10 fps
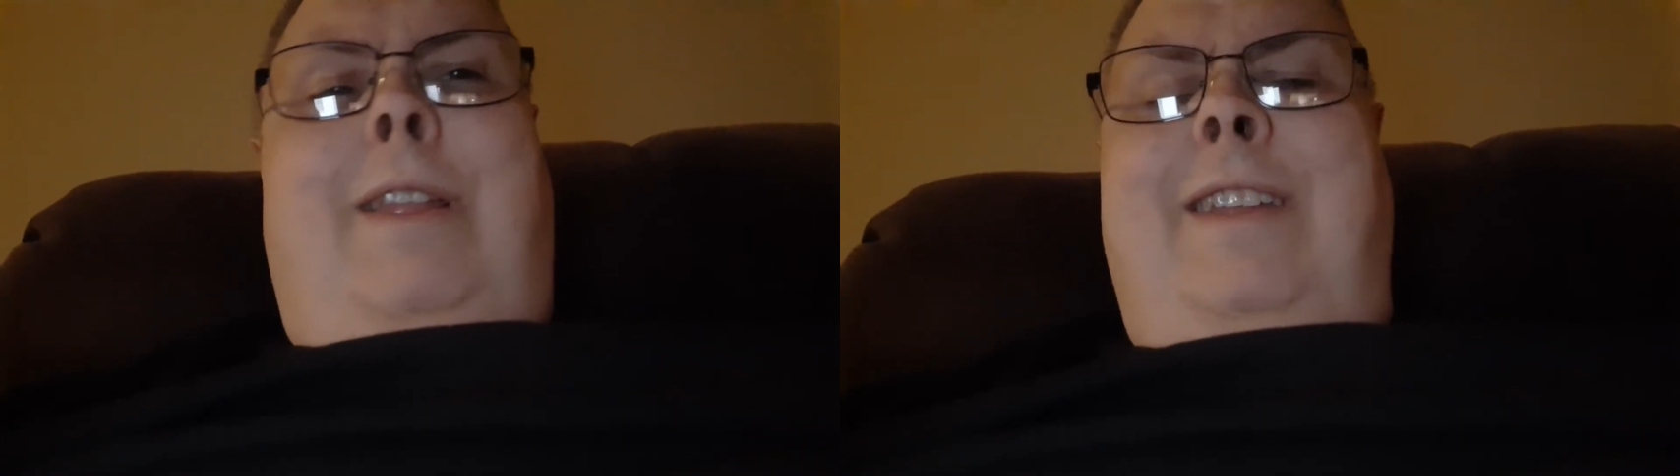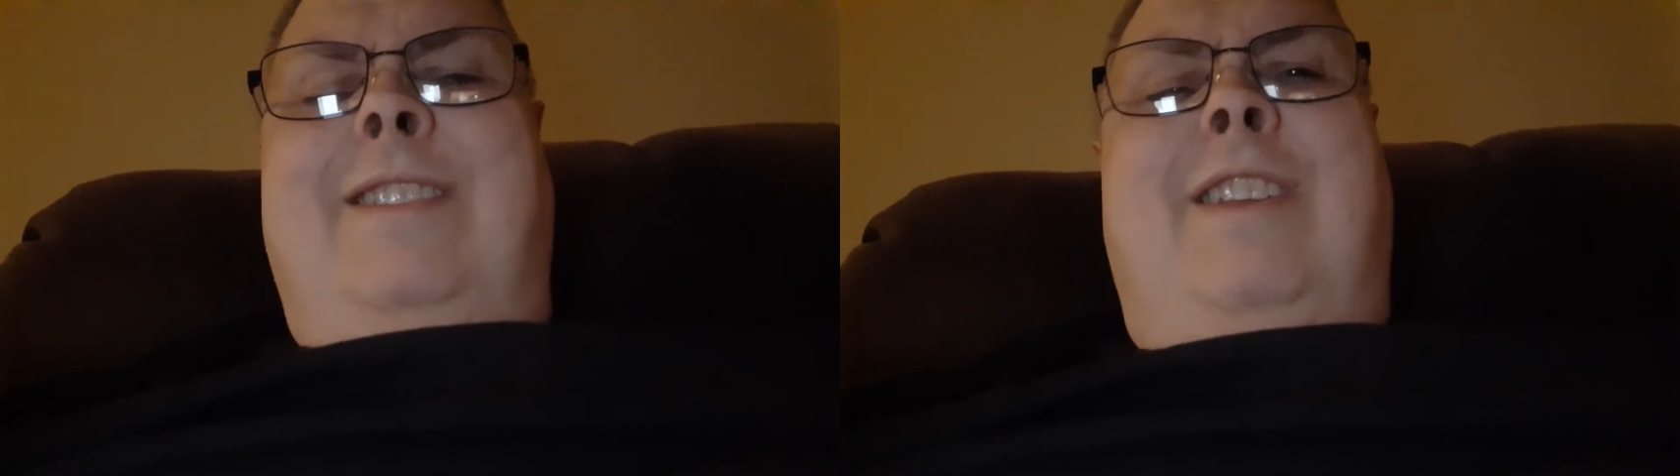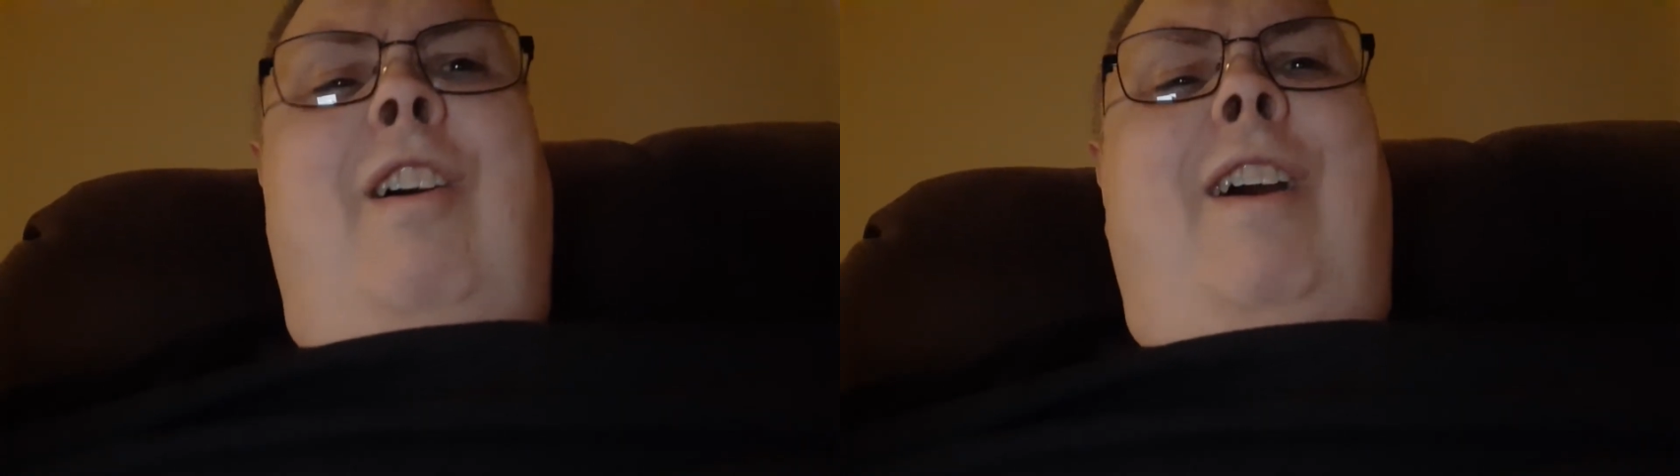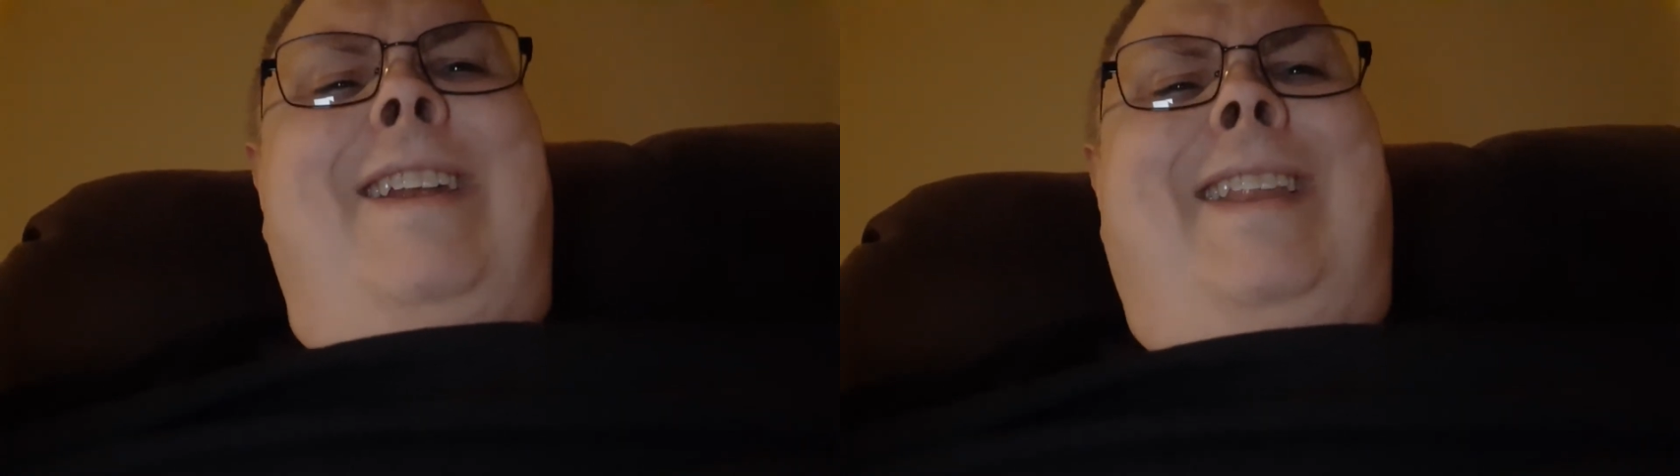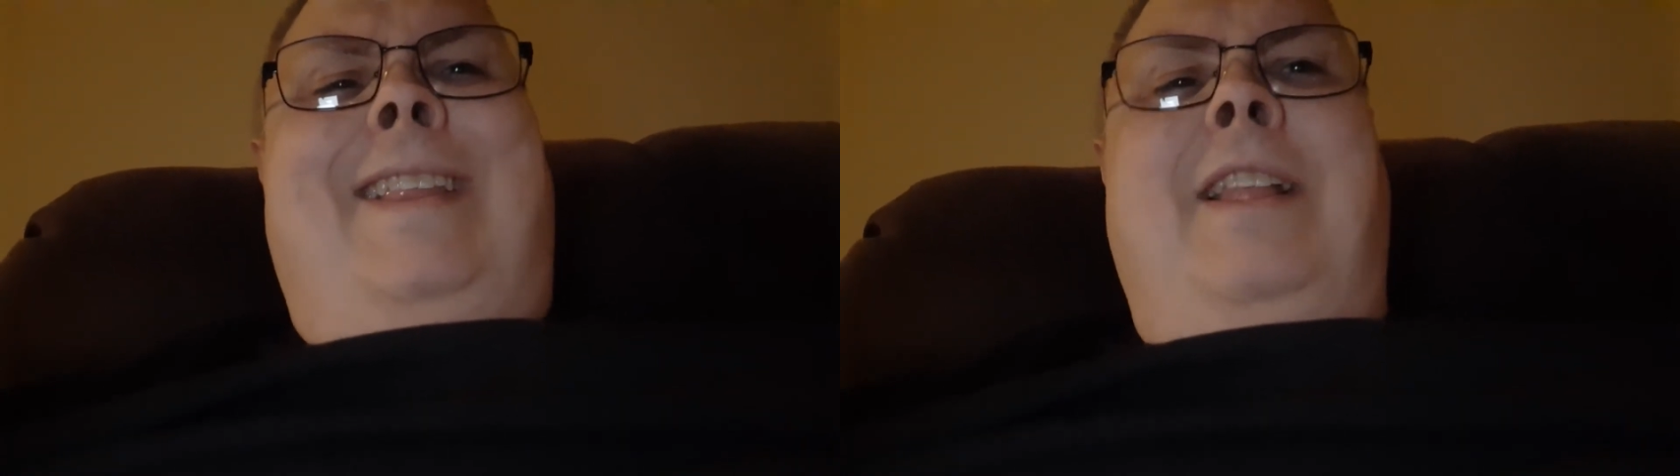It's
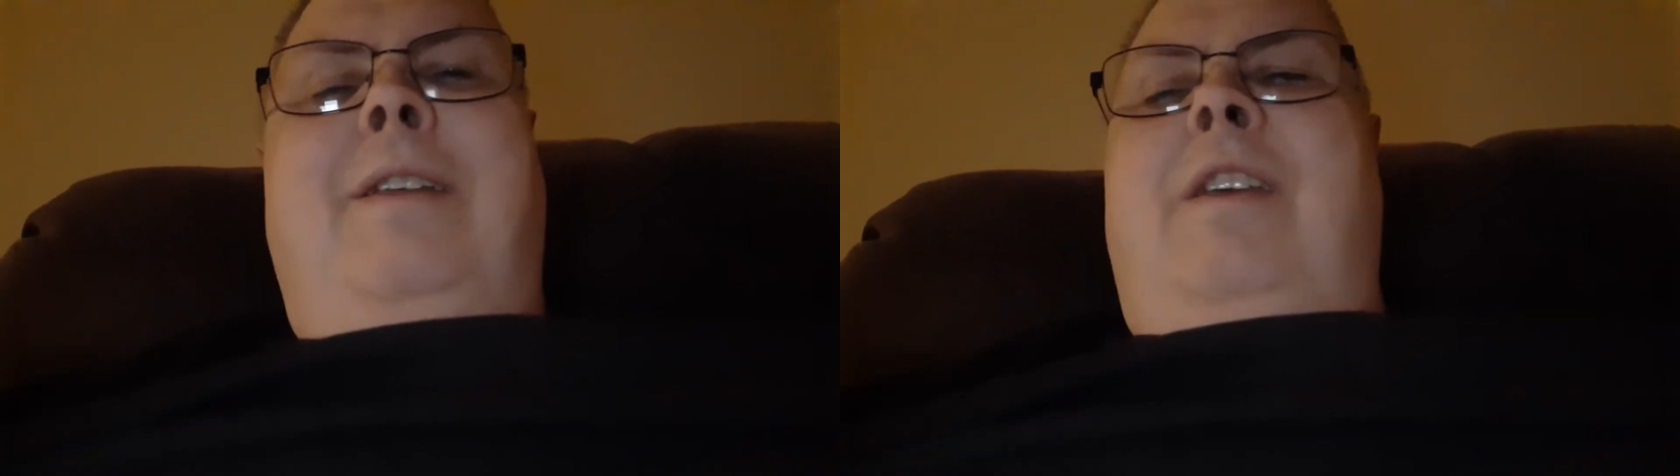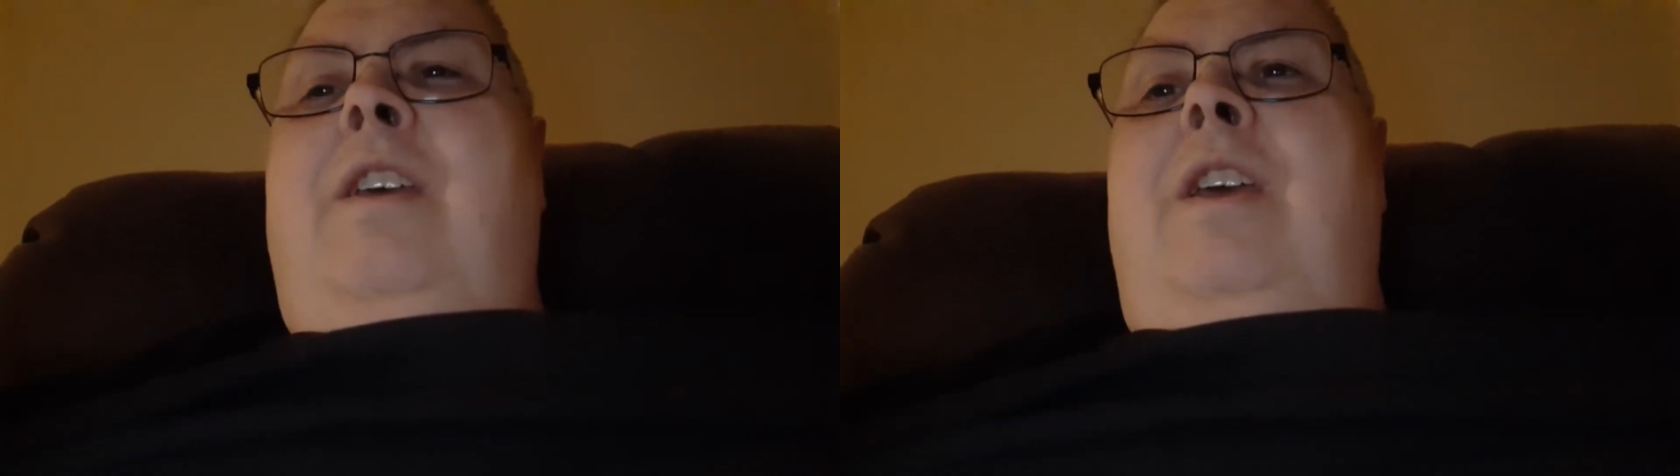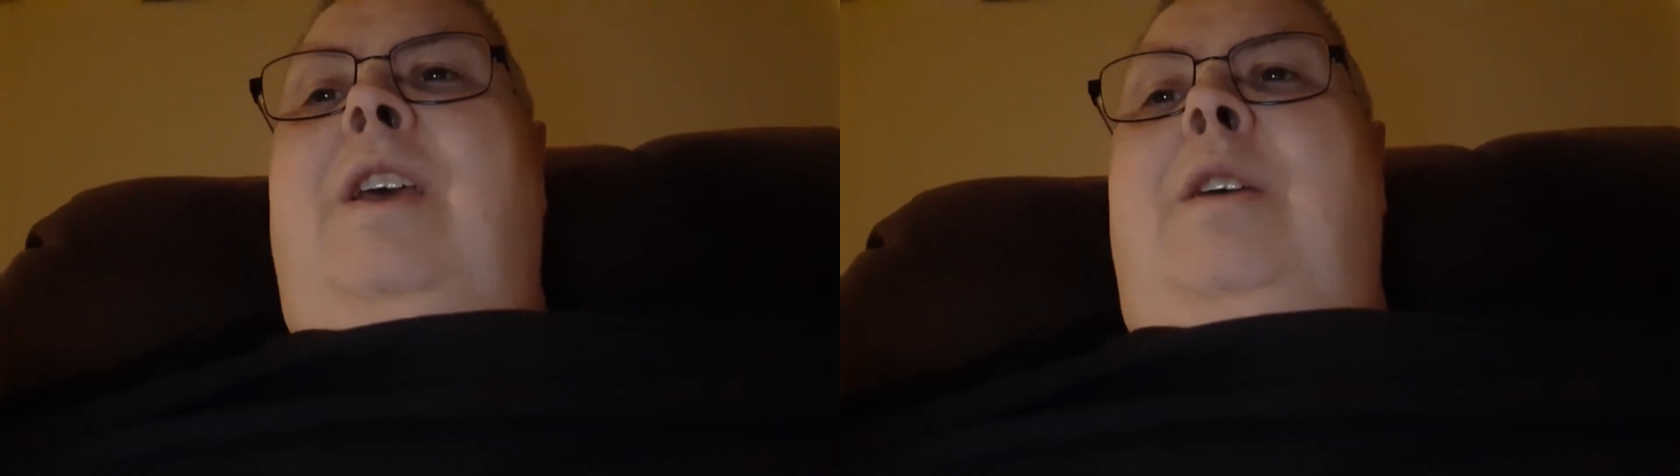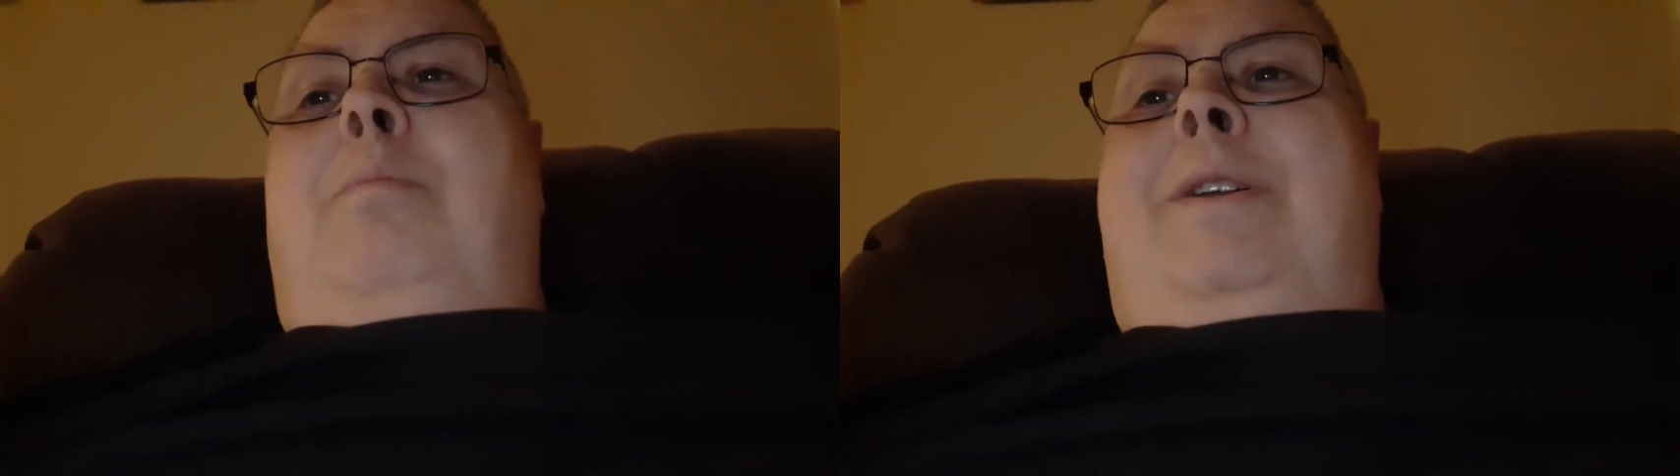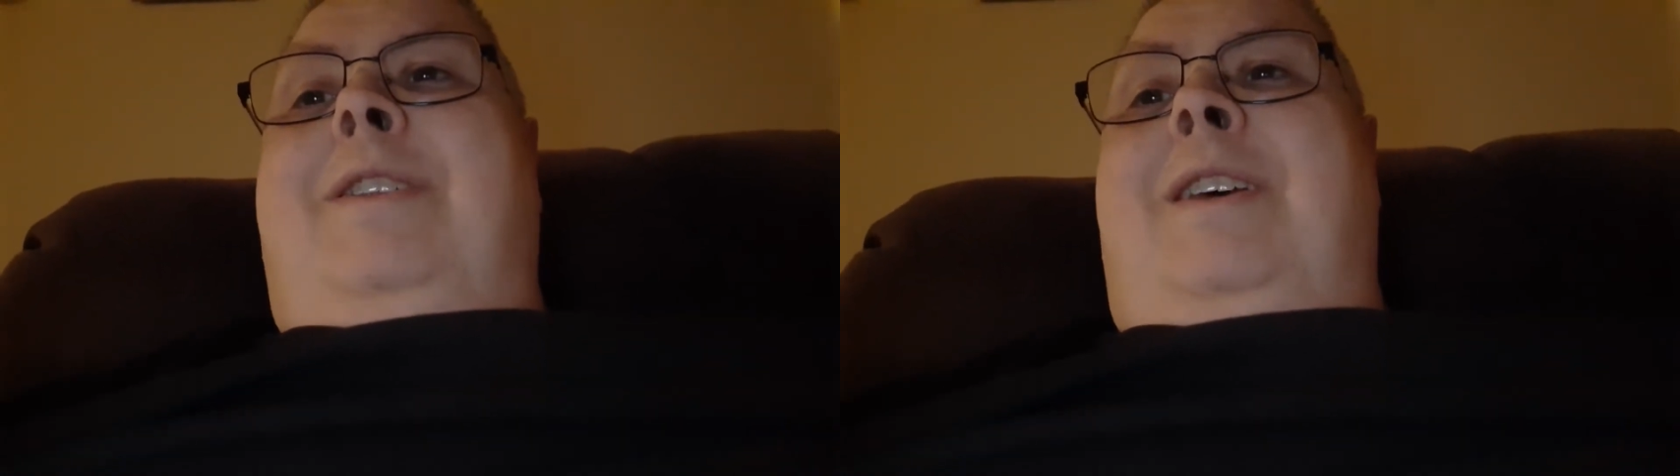gone.
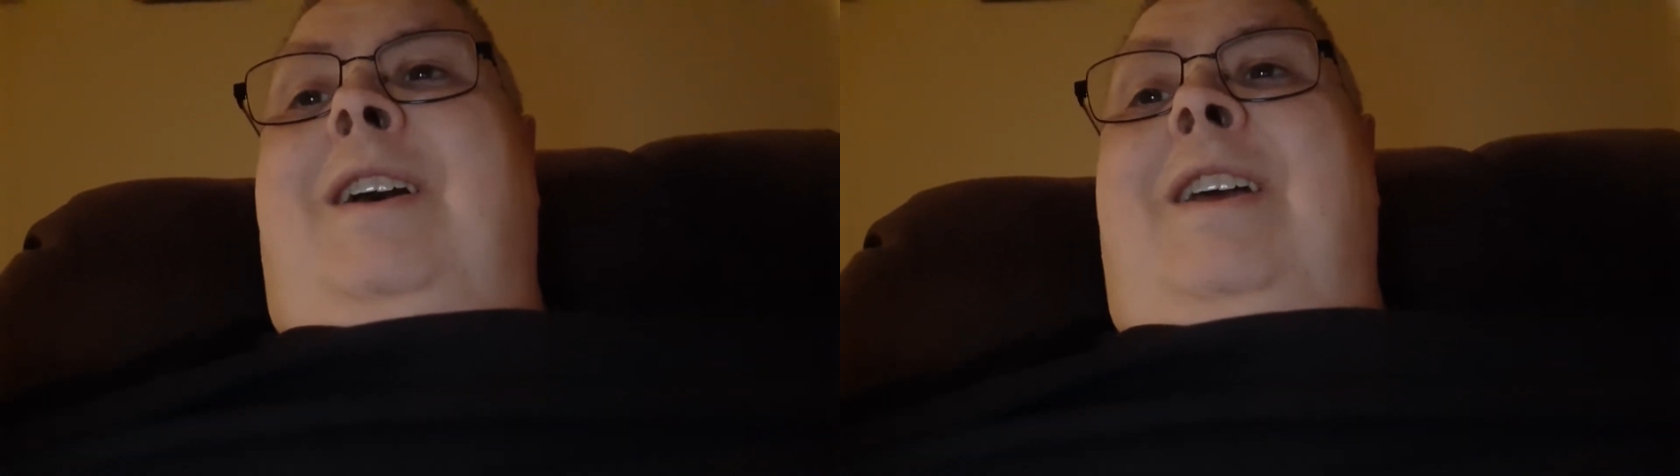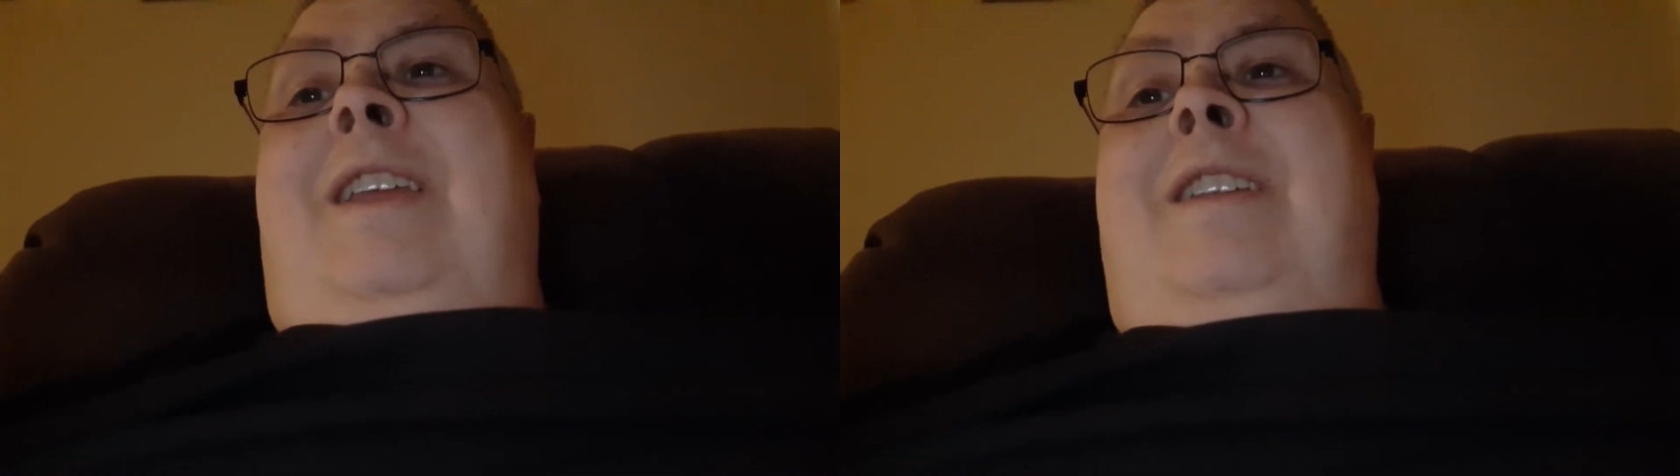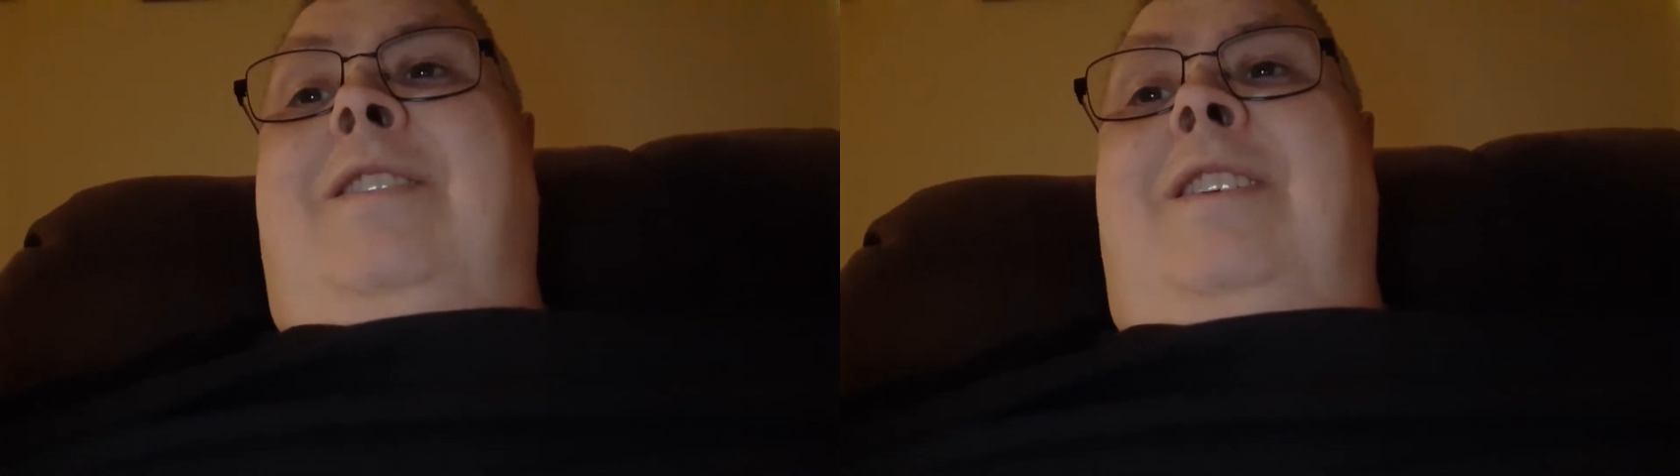But uh, I get